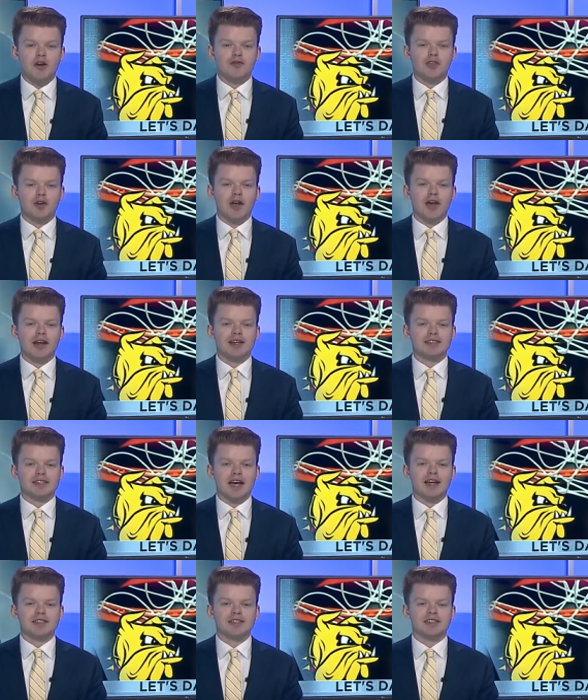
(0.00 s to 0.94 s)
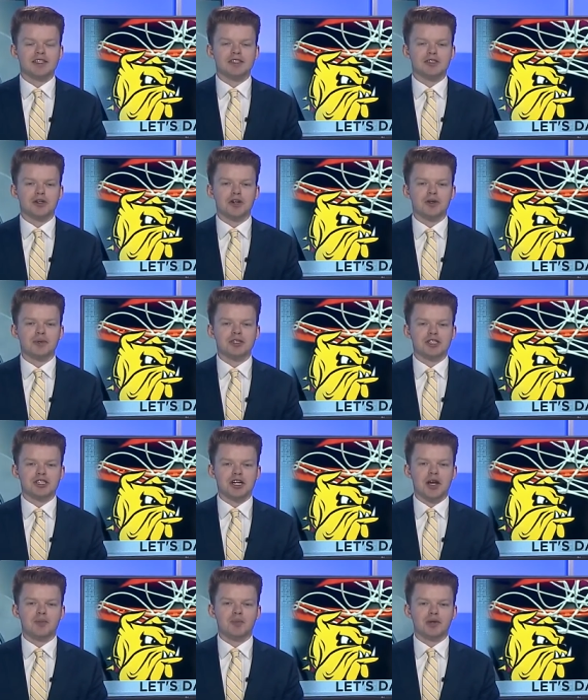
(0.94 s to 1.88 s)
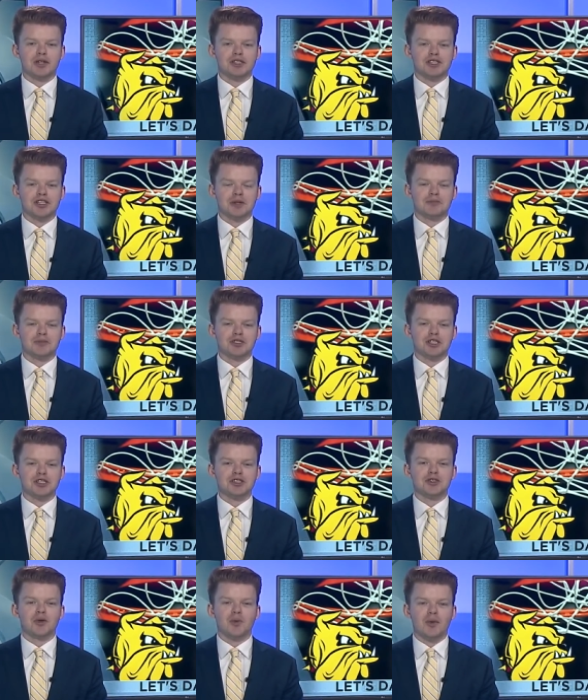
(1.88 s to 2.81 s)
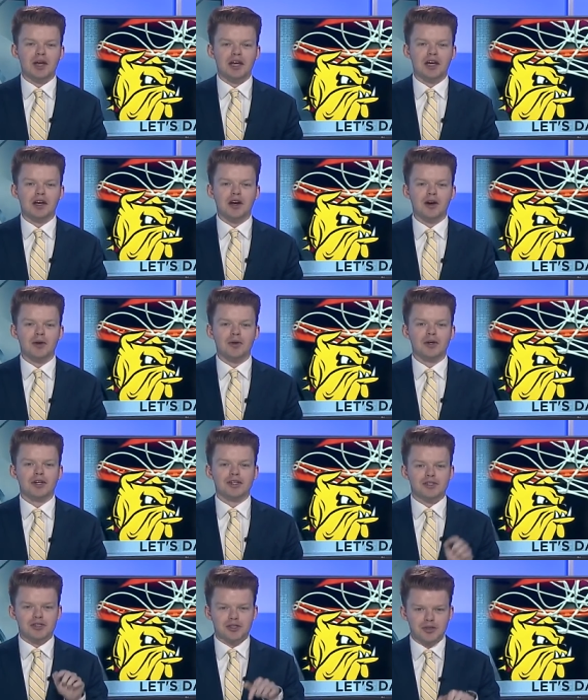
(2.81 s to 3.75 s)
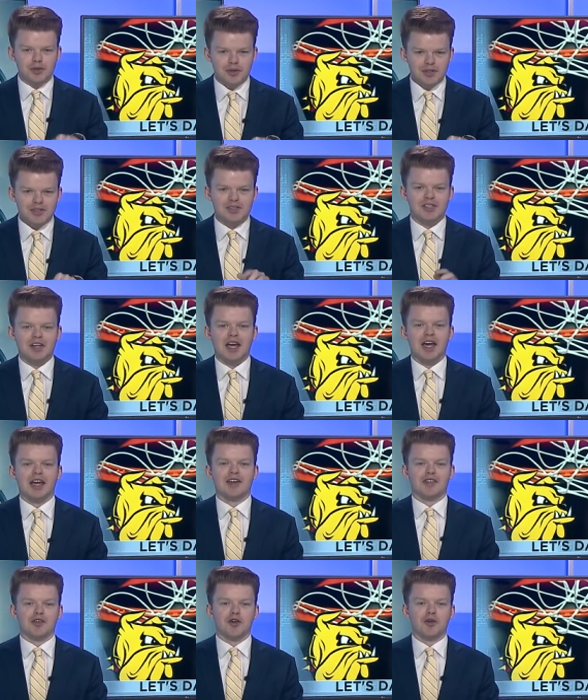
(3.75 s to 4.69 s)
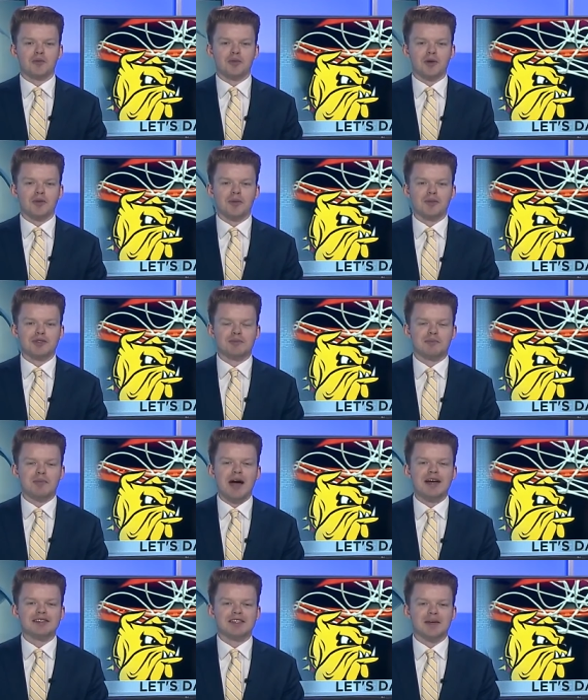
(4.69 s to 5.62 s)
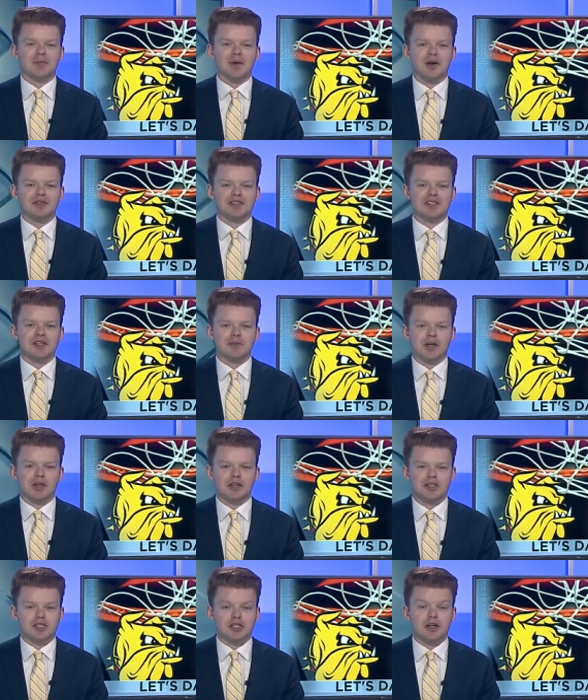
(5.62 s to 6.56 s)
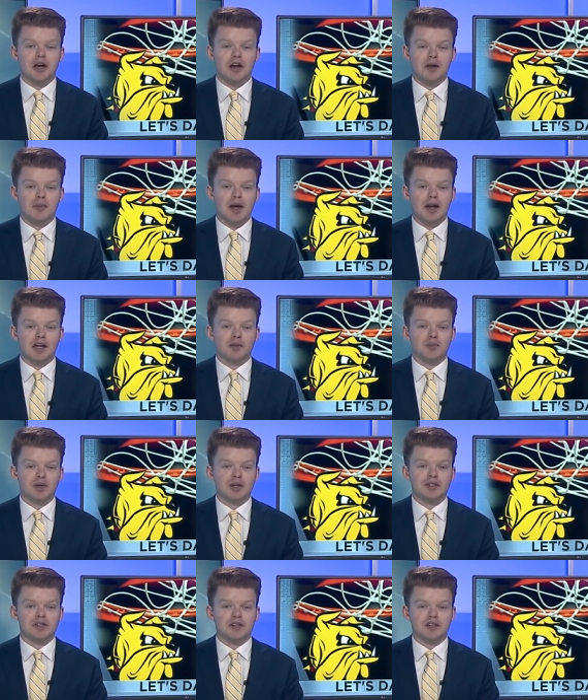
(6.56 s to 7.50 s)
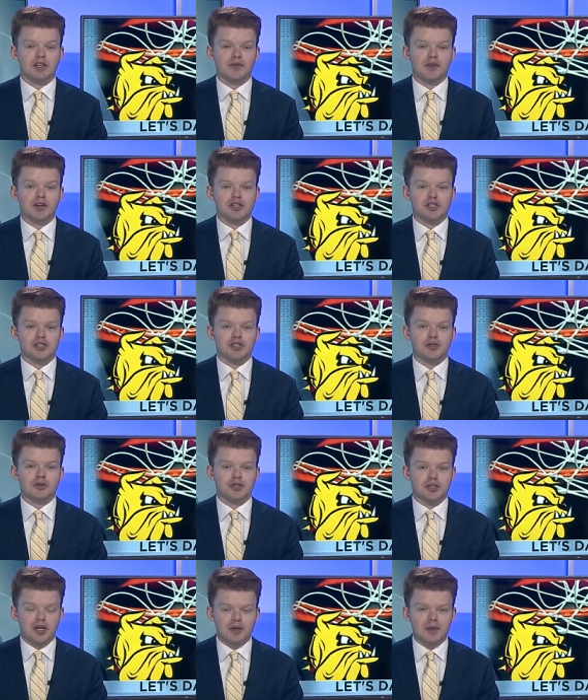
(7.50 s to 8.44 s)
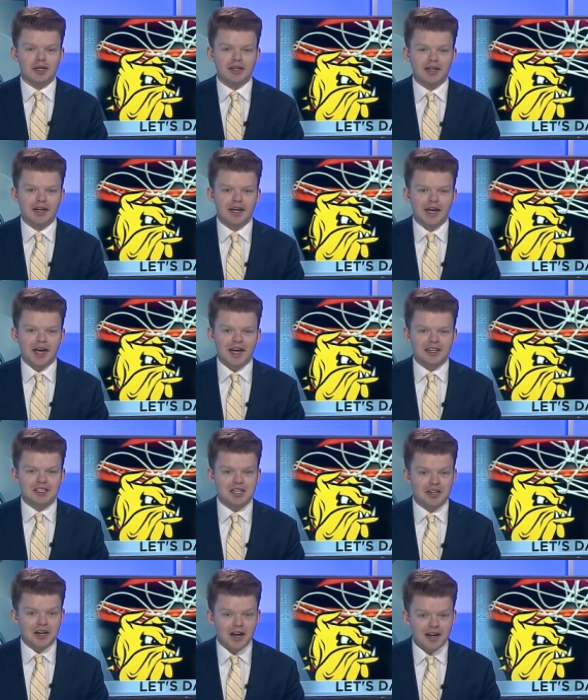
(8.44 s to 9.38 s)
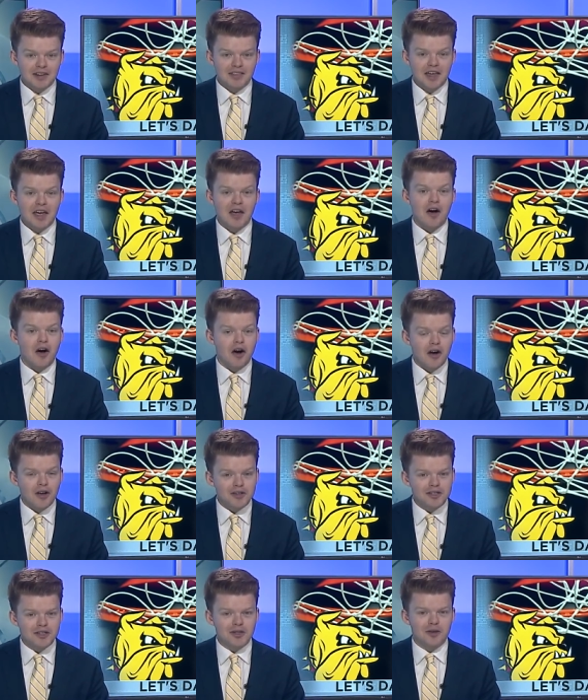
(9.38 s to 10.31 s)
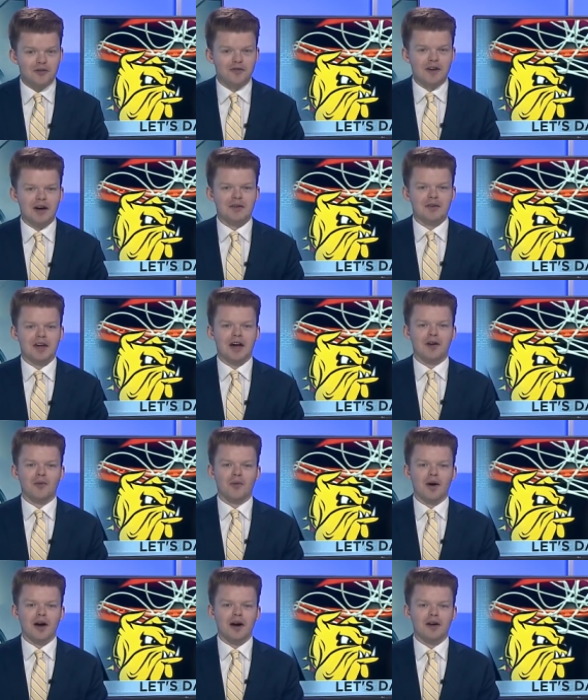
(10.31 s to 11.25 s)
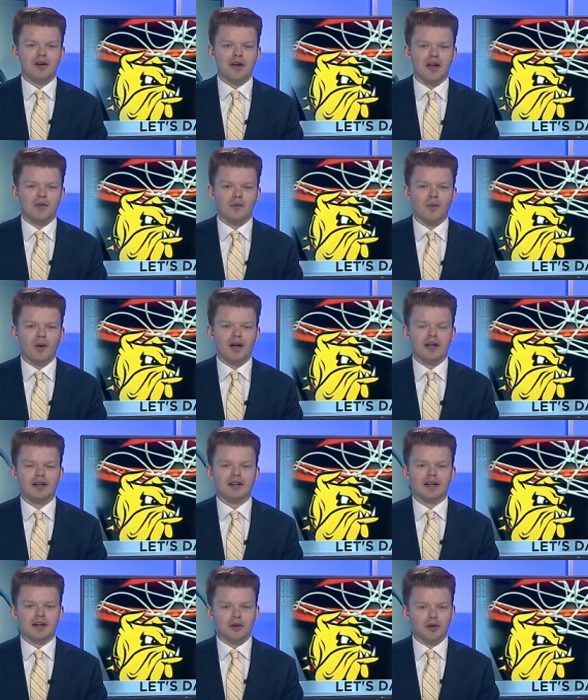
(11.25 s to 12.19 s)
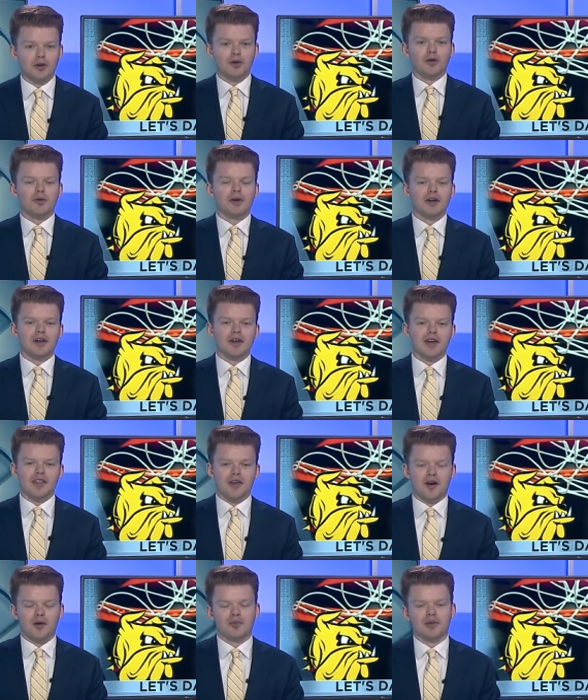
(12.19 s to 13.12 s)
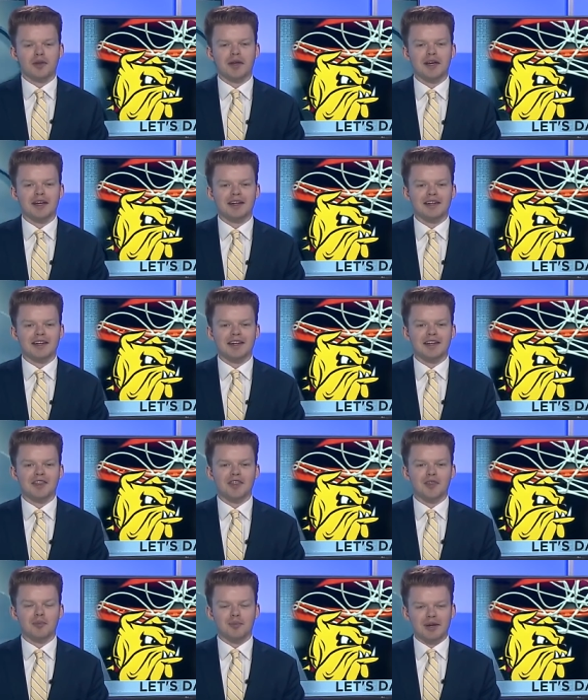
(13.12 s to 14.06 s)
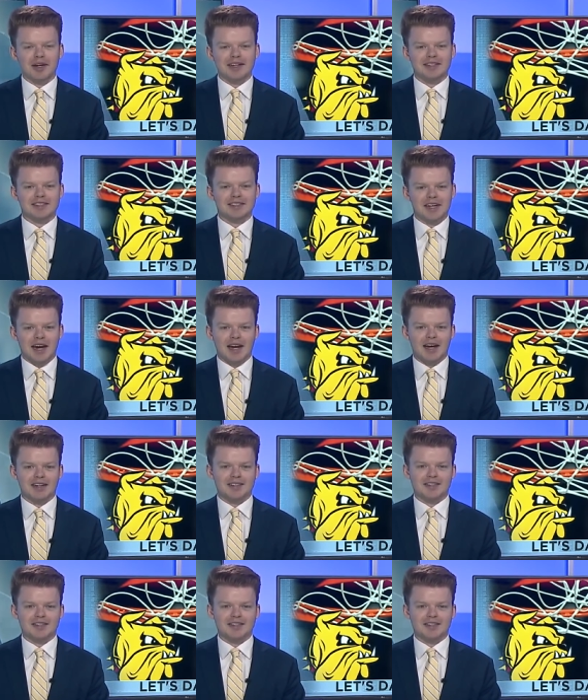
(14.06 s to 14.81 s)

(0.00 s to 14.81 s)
Fresh off their NSIC tournament championship just a week ago, to this day, the UMD women's basketball team clinched an automatic bid to the Division II tournament. And tonight, they also found out where and when and who they are playing in the big